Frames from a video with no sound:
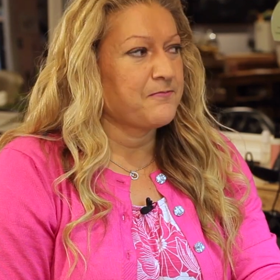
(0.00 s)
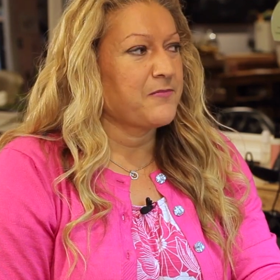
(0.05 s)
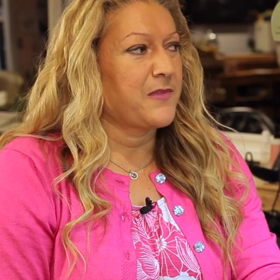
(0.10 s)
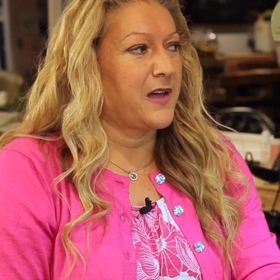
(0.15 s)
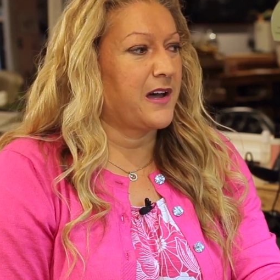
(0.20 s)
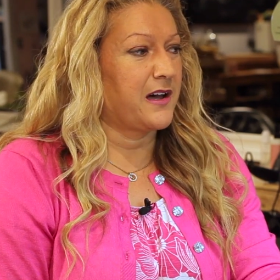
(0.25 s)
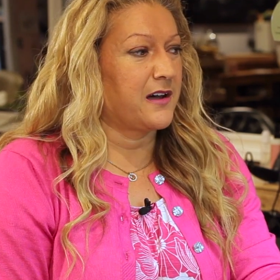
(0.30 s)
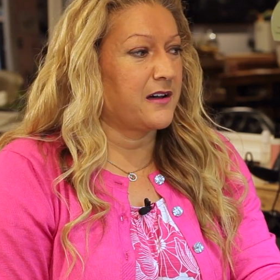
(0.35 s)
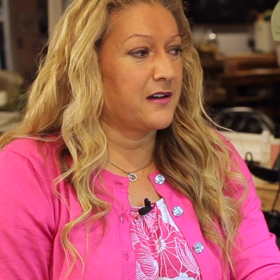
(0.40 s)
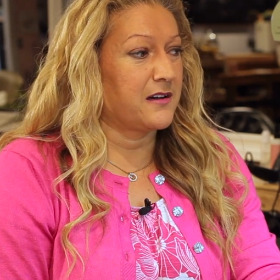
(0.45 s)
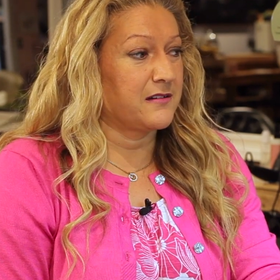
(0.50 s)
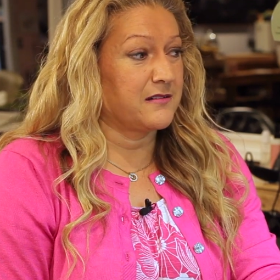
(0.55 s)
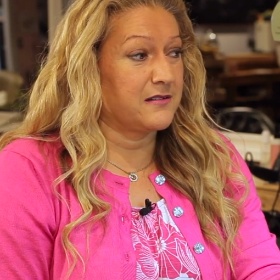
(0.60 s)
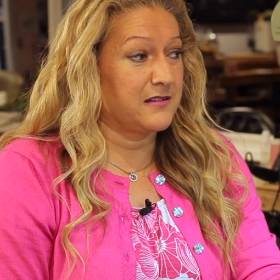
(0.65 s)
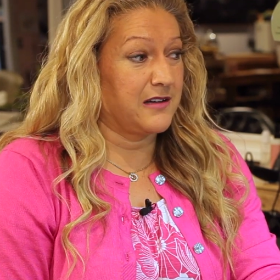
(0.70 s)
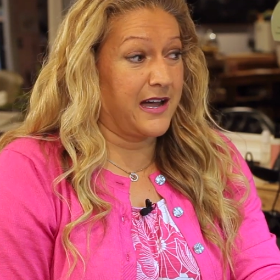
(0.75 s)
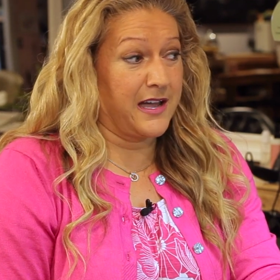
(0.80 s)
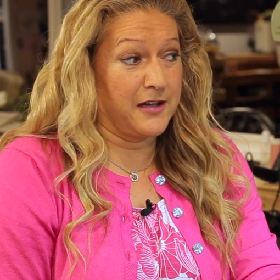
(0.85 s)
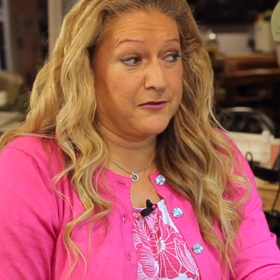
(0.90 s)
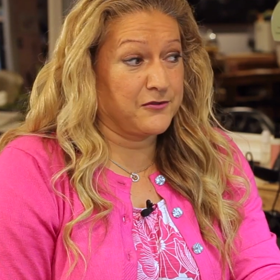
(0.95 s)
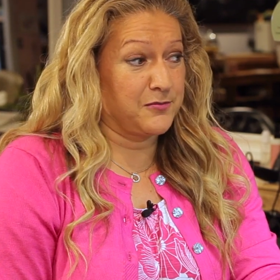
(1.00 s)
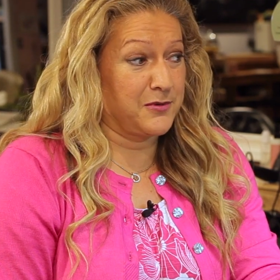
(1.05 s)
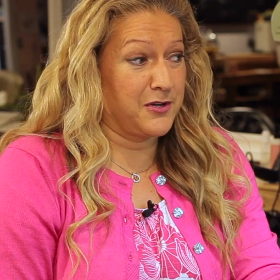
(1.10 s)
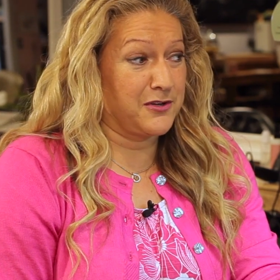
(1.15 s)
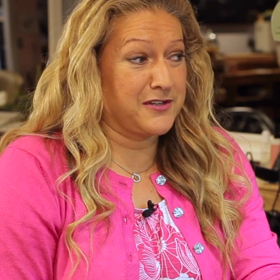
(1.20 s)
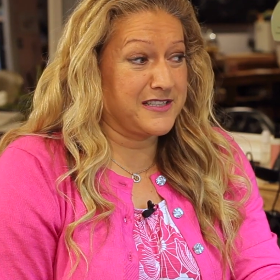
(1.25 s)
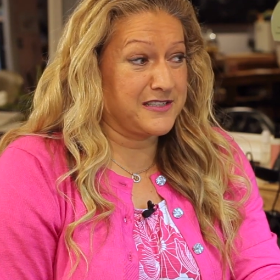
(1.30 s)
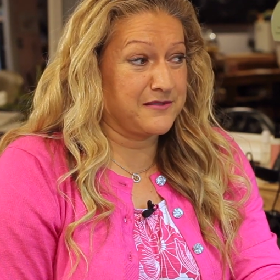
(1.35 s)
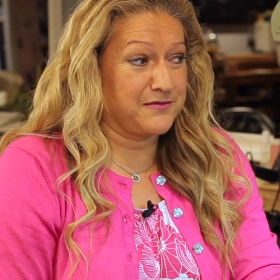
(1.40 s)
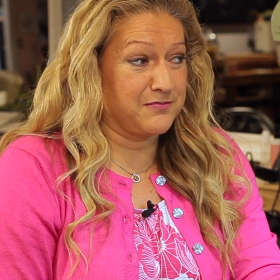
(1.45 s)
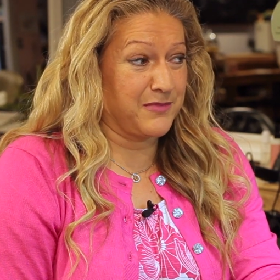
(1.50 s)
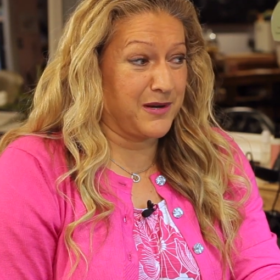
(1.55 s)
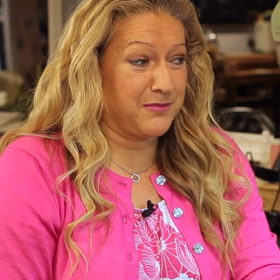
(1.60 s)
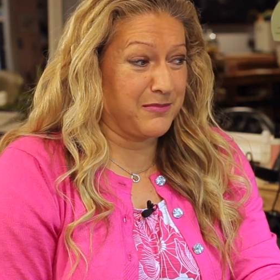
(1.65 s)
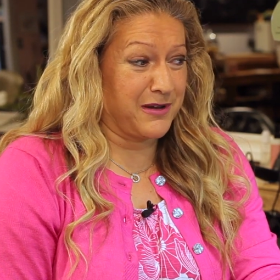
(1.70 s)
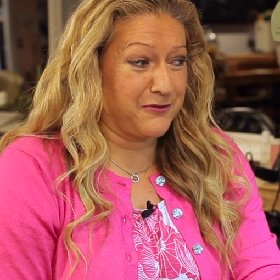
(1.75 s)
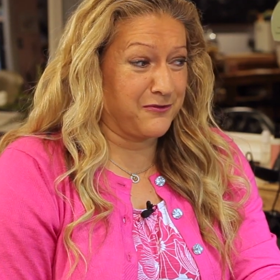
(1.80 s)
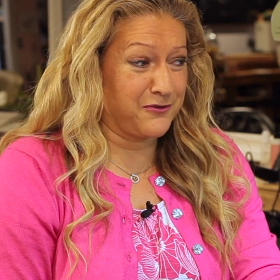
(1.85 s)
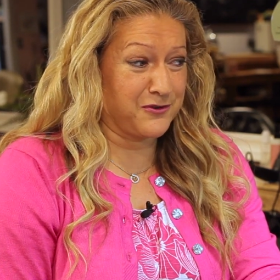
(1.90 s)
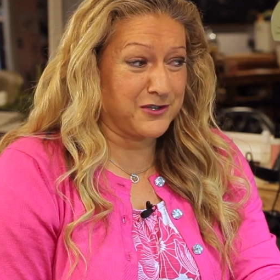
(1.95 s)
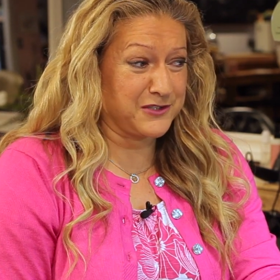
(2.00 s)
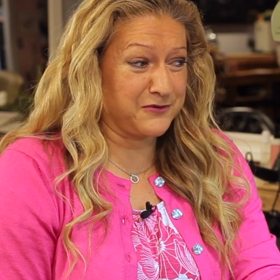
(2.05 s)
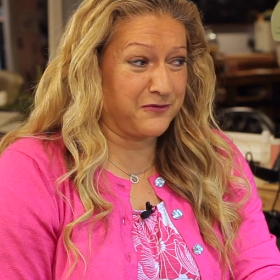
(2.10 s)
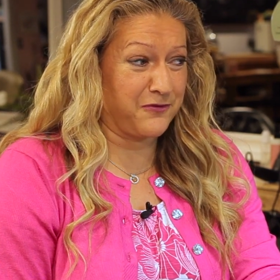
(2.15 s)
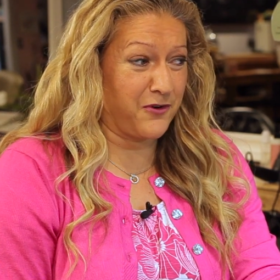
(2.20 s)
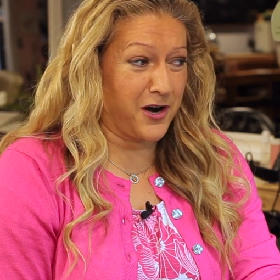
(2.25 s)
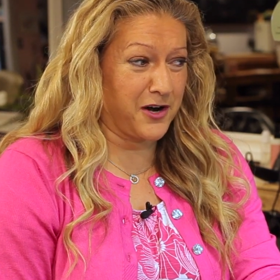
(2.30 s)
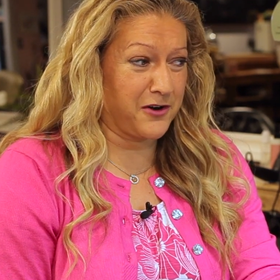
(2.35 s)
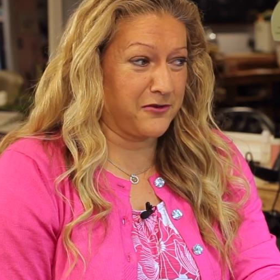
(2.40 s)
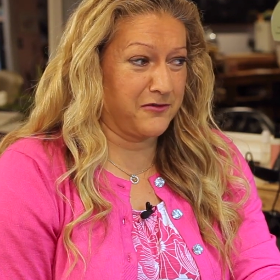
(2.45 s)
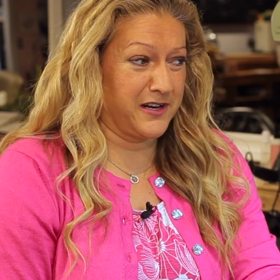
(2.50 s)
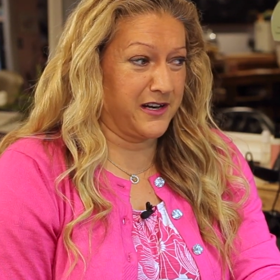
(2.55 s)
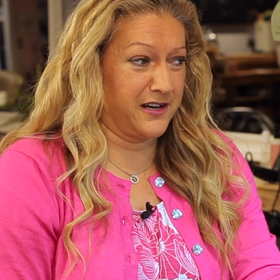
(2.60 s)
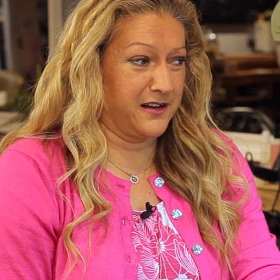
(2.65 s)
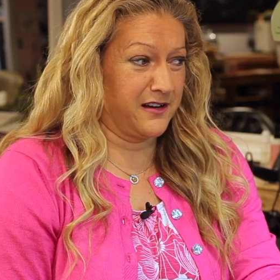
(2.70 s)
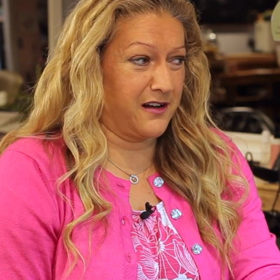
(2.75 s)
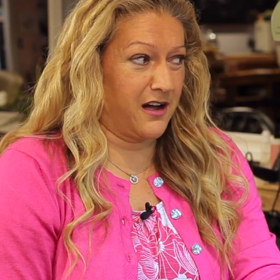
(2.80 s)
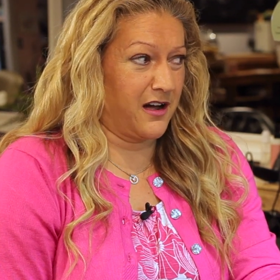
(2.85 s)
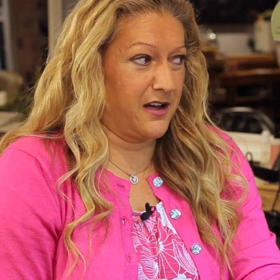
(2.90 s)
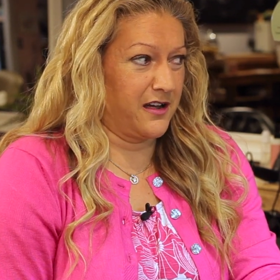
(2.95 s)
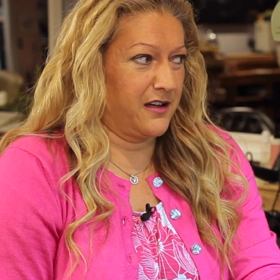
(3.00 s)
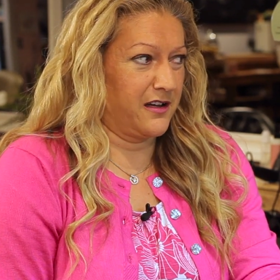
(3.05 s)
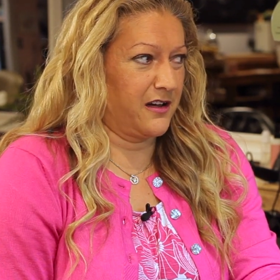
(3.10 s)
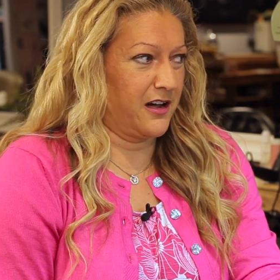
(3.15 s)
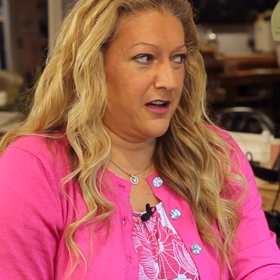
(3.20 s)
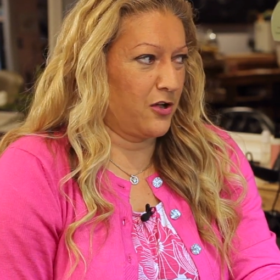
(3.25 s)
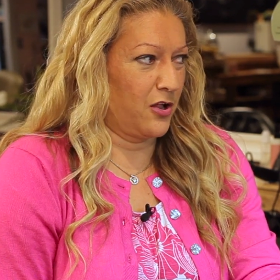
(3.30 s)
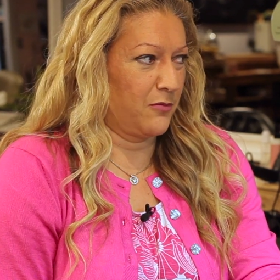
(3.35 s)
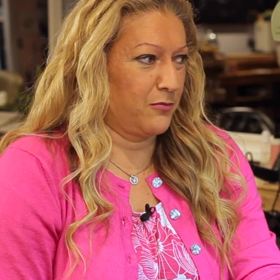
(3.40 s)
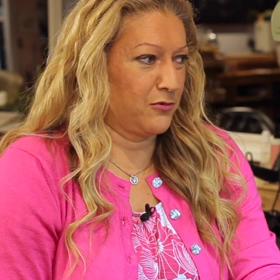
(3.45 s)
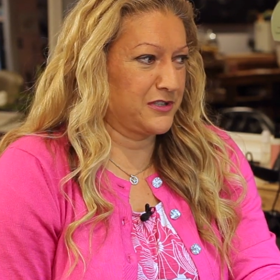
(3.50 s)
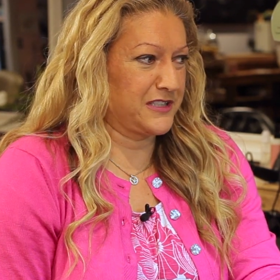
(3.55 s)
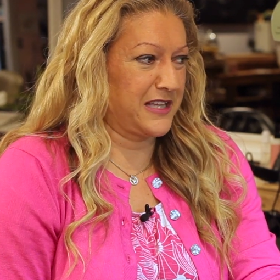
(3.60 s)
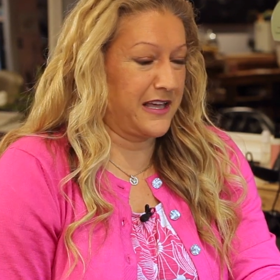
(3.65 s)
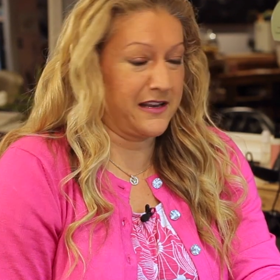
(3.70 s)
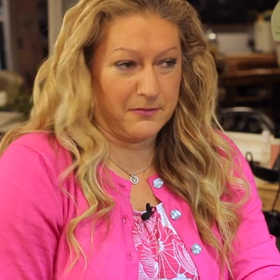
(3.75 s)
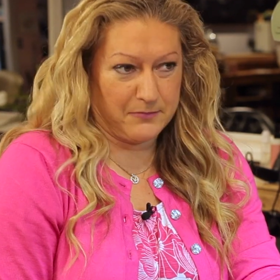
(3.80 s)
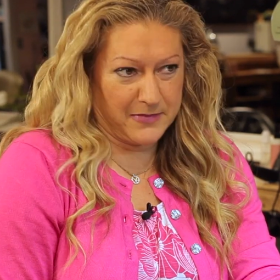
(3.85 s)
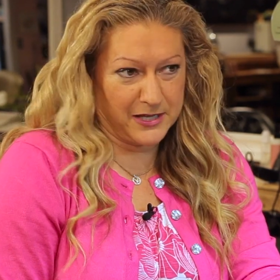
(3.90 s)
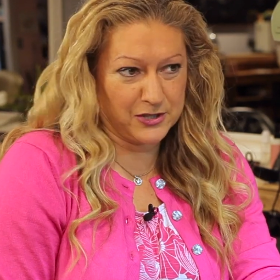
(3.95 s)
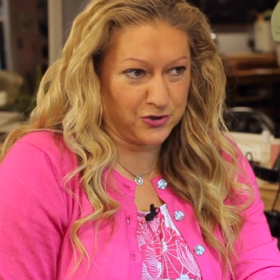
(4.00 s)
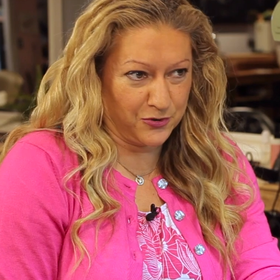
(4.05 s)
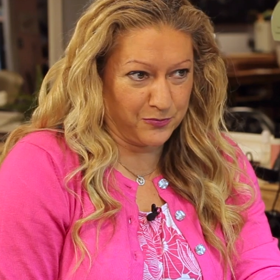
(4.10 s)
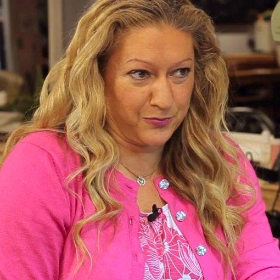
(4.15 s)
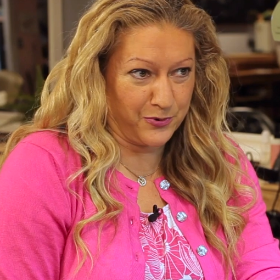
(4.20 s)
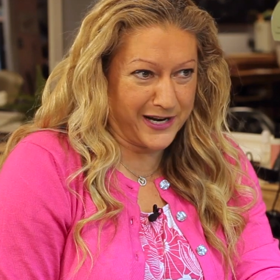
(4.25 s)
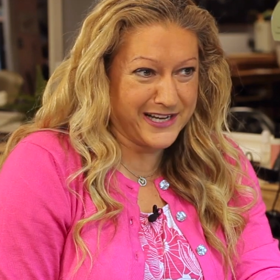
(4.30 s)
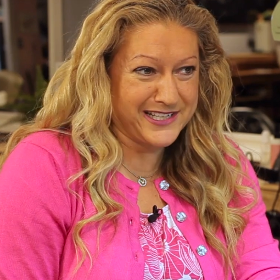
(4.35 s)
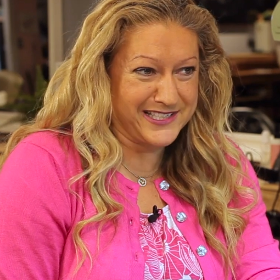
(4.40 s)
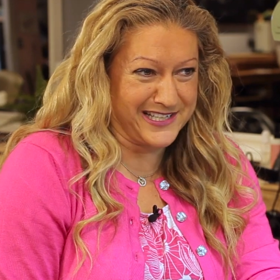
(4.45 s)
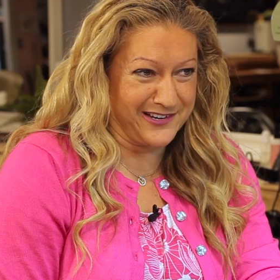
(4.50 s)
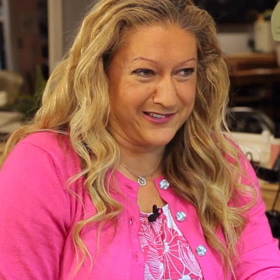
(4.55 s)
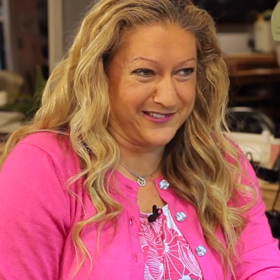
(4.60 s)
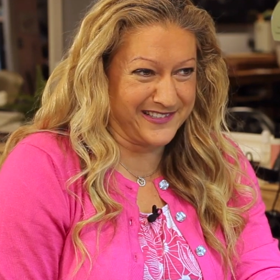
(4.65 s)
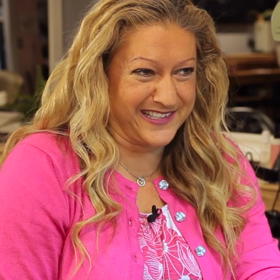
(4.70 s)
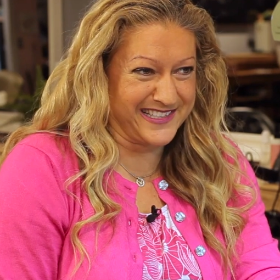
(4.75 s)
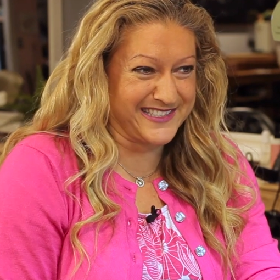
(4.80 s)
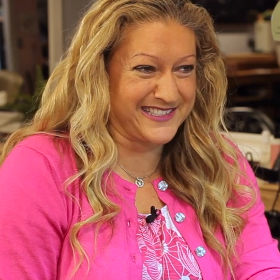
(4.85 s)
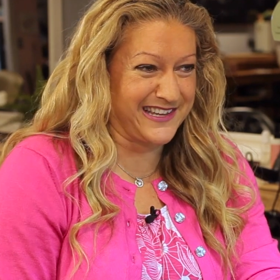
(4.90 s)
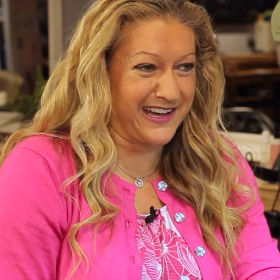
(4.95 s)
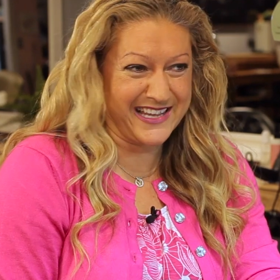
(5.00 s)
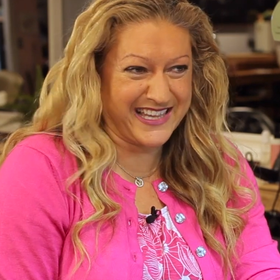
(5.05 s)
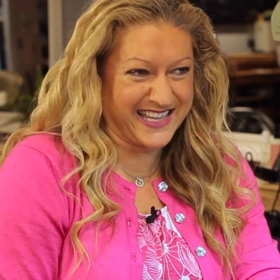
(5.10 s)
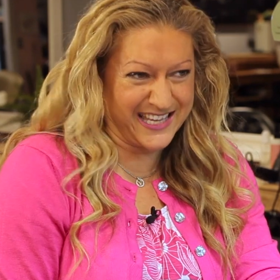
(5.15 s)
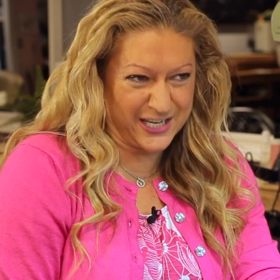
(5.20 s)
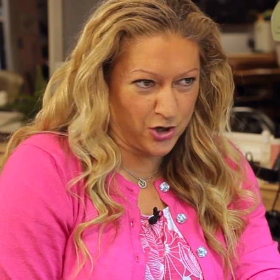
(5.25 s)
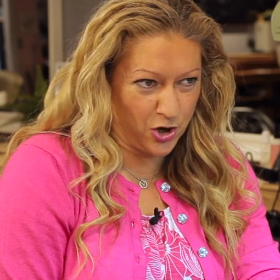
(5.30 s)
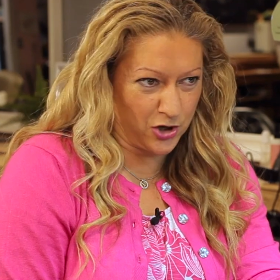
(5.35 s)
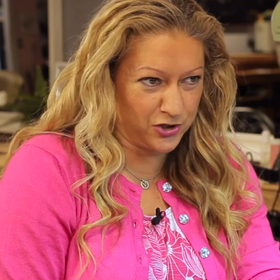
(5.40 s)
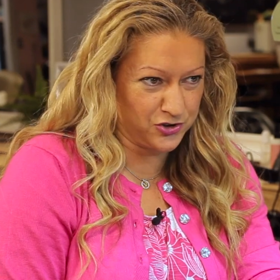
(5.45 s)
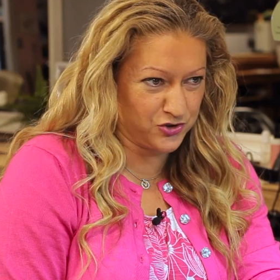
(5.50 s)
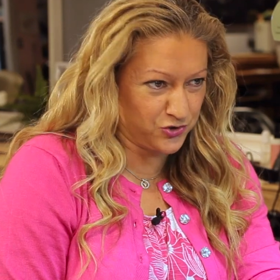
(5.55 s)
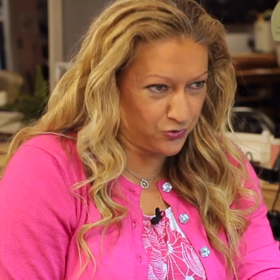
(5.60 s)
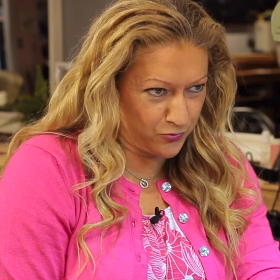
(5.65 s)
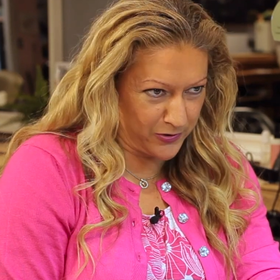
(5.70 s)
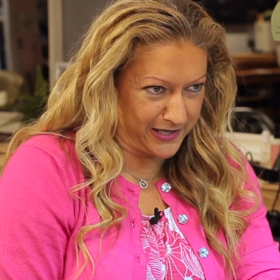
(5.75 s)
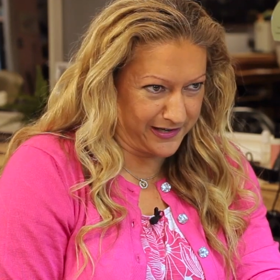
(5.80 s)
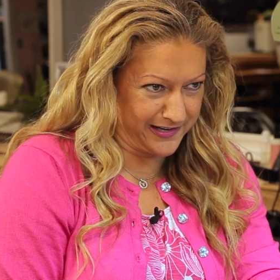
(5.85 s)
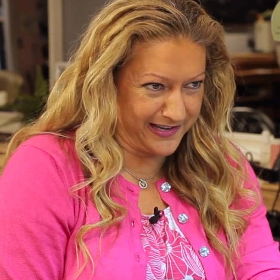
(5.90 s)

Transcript: I have to be honest, my first firing, I almost had a mental breakdown because I cannot do it.